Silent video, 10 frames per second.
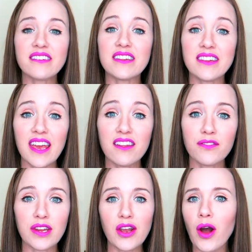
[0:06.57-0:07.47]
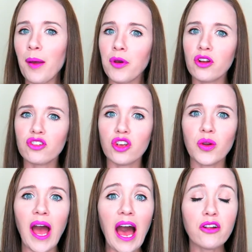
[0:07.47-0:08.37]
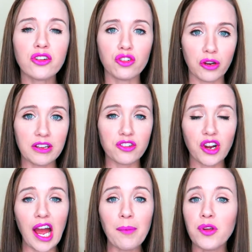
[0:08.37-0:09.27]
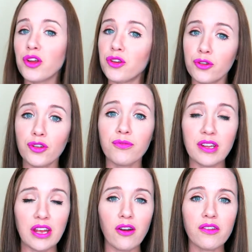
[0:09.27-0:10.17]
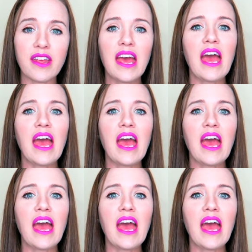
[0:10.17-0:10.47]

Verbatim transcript: In today's video, I'm going to show you how to transcribe your YouTube videos